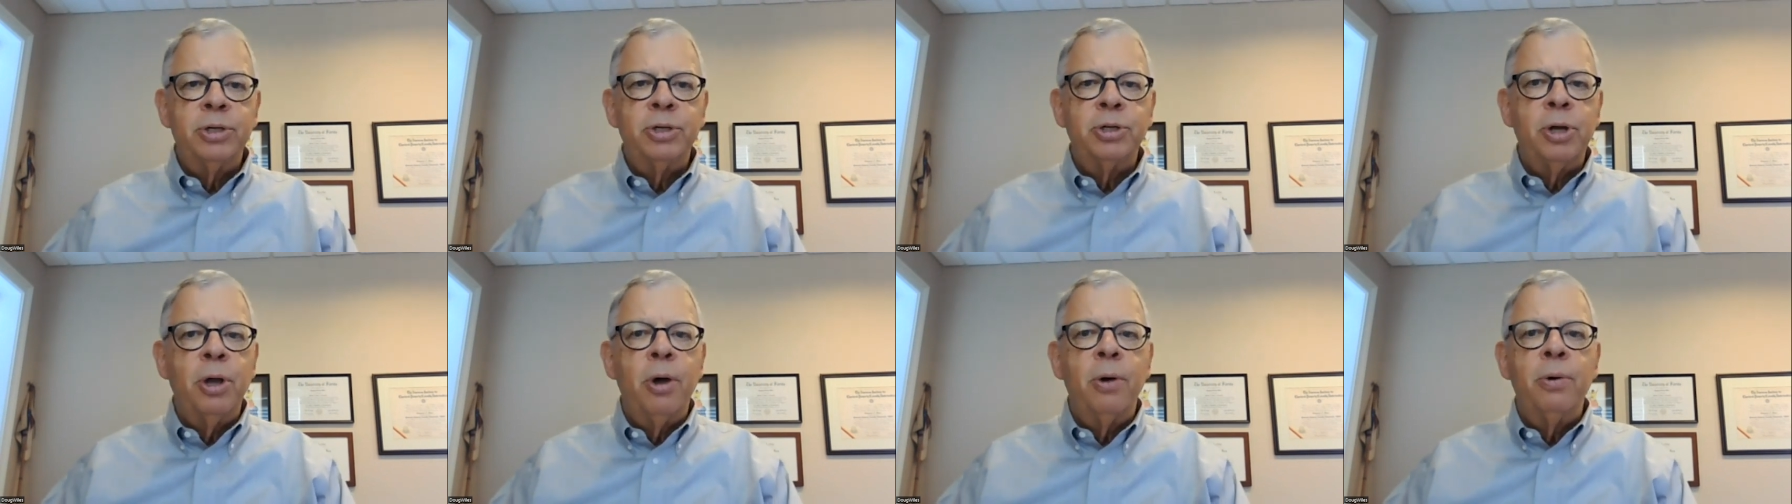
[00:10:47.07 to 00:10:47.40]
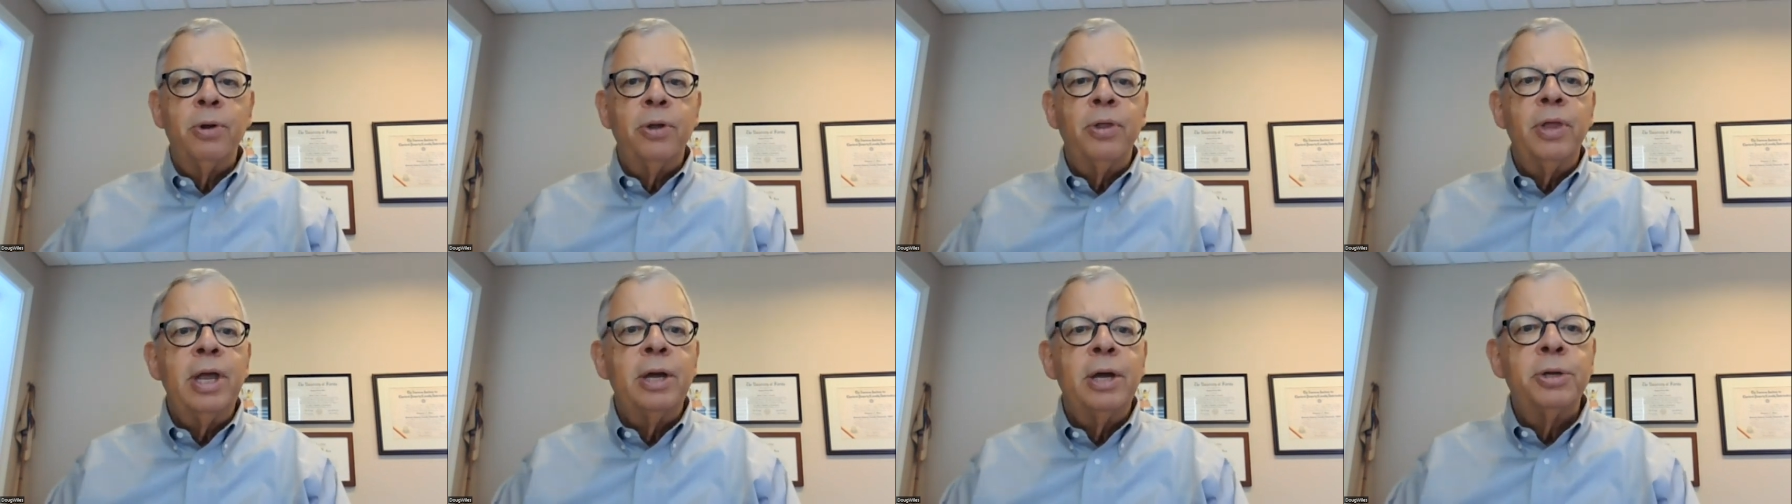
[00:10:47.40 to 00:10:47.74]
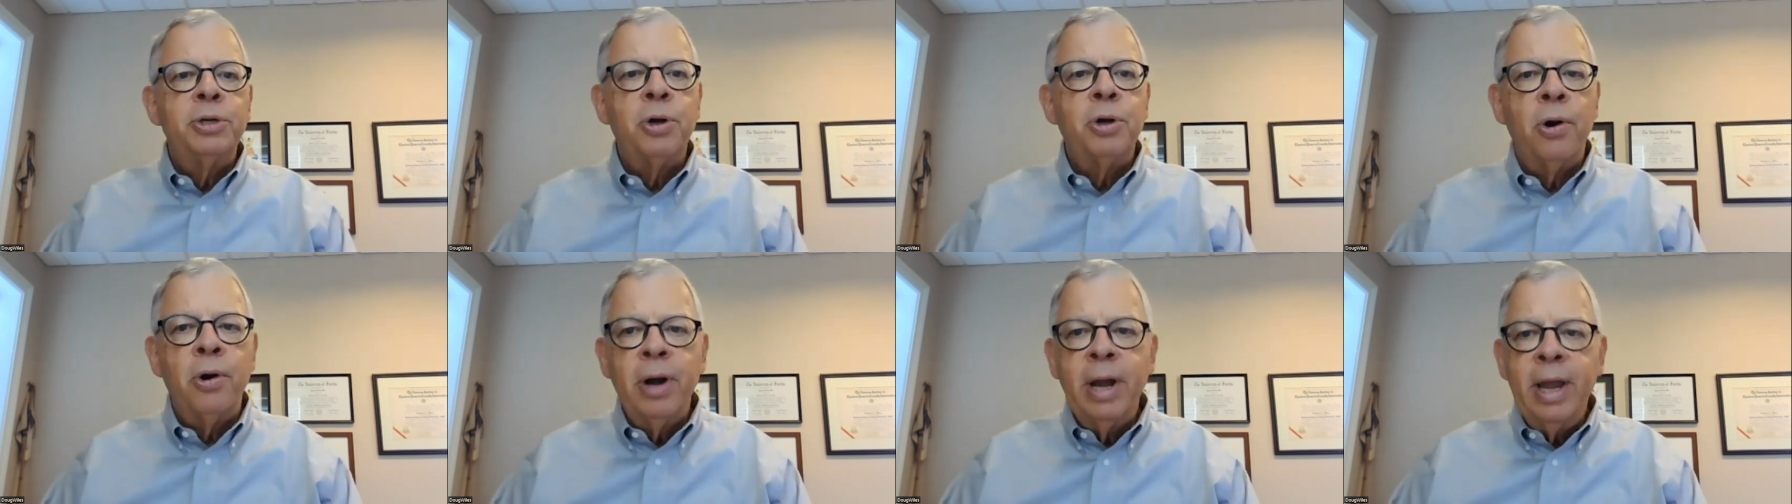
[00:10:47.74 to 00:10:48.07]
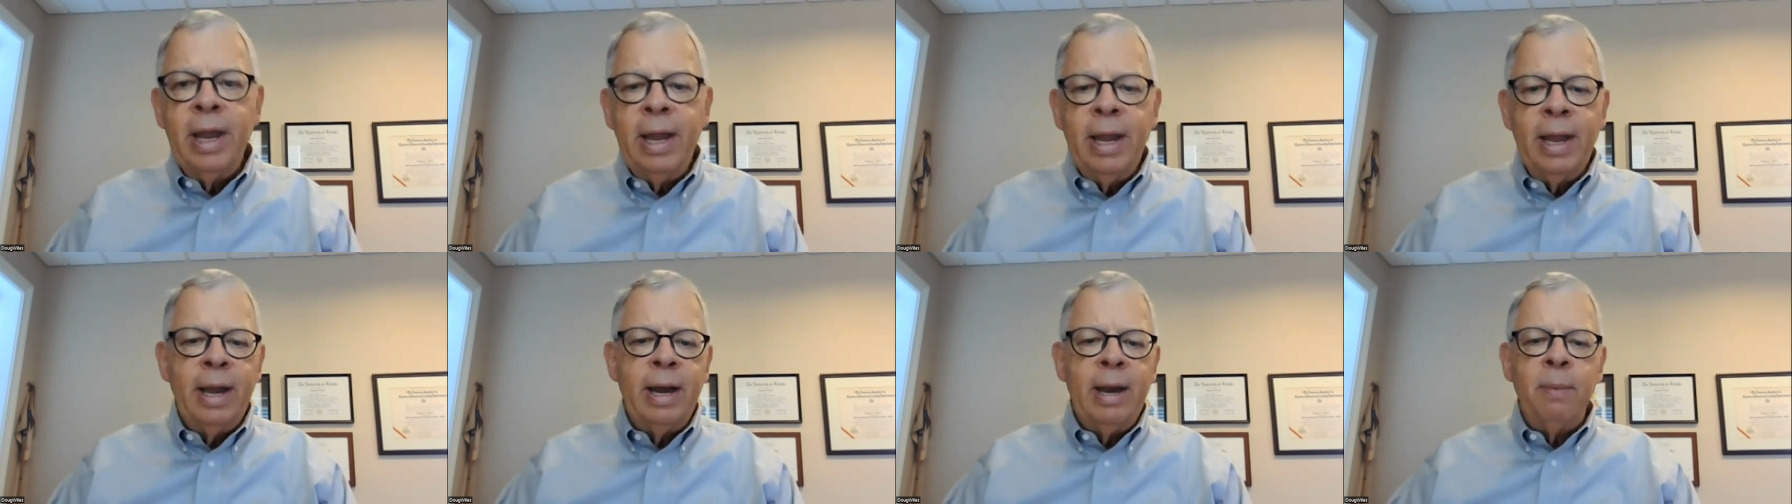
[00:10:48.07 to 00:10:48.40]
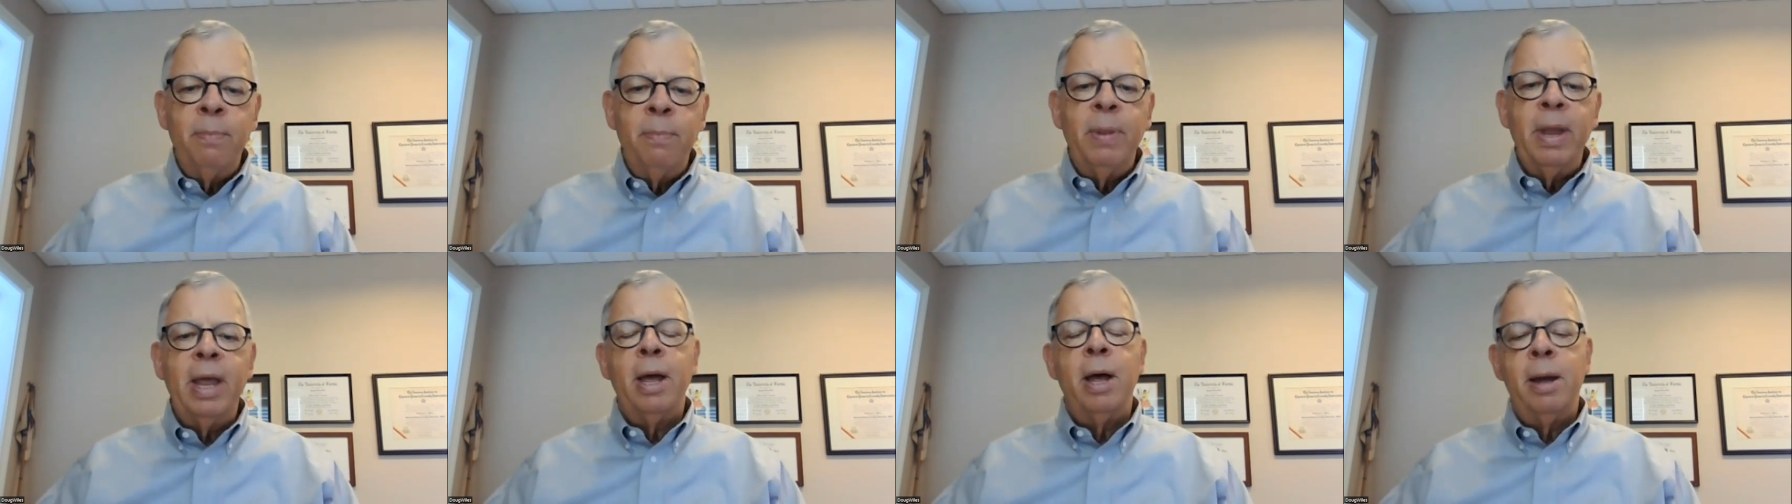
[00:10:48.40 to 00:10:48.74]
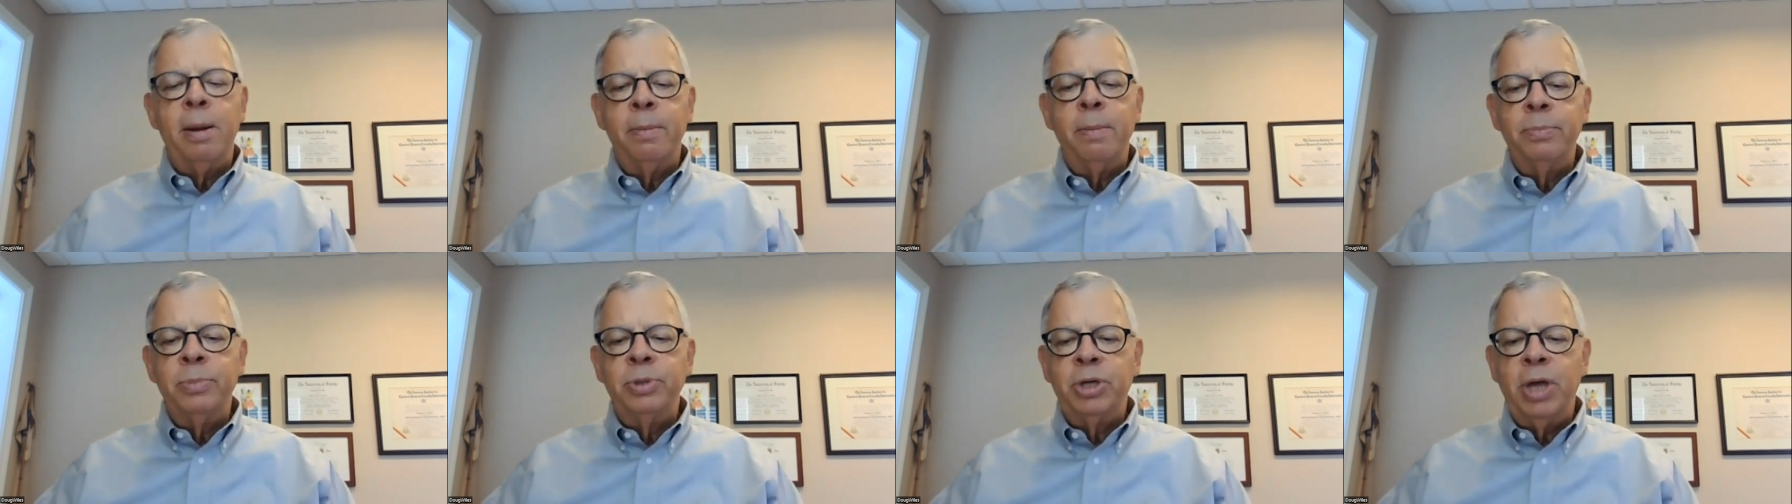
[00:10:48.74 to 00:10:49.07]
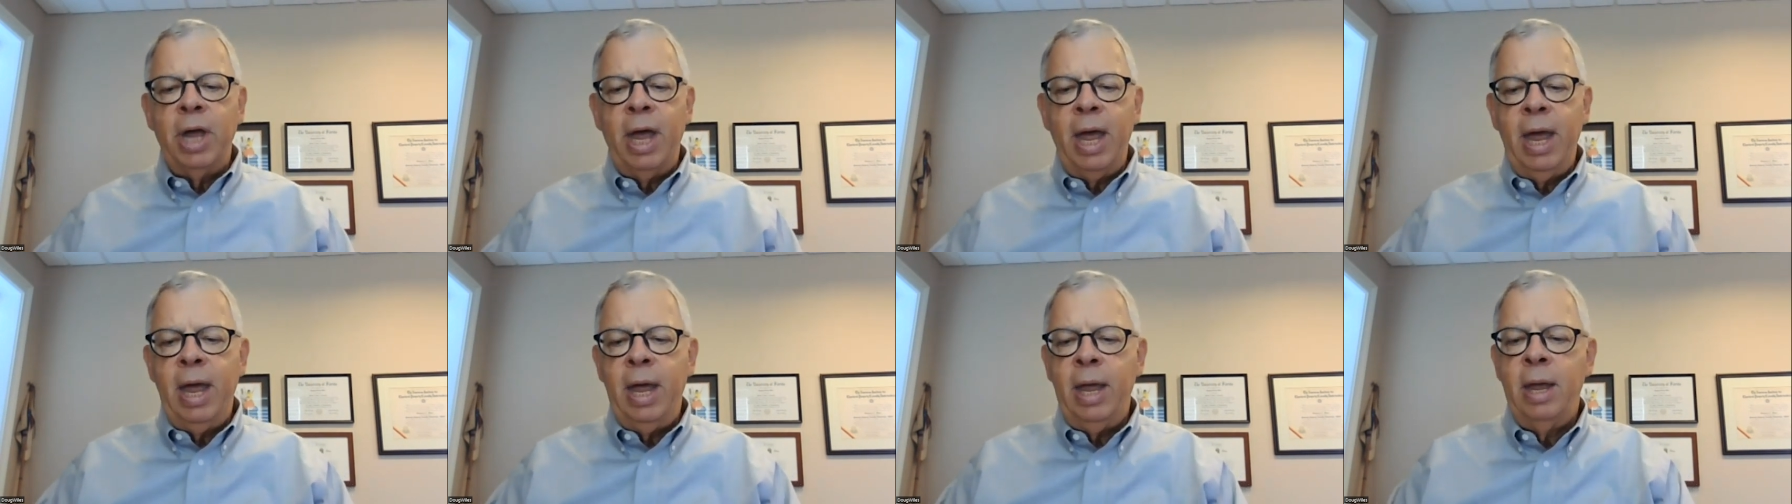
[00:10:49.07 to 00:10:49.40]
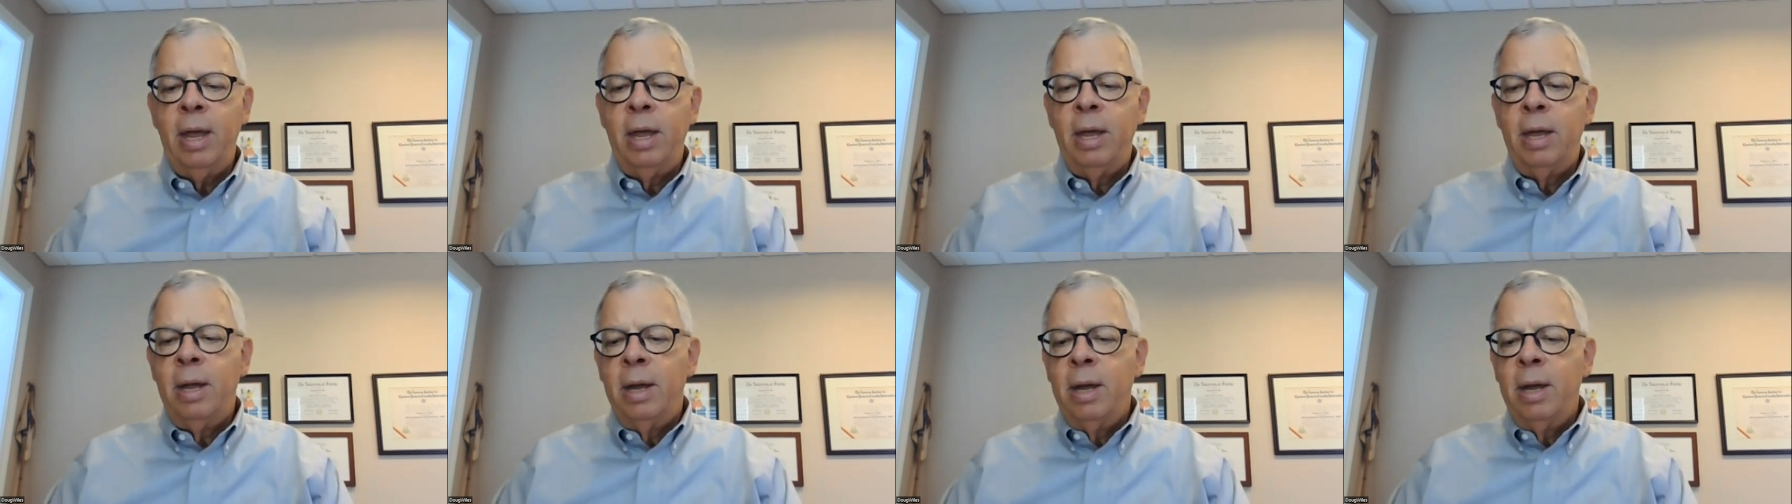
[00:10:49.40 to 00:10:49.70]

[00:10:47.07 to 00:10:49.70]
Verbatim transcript: is go to the attorney, and it becomes a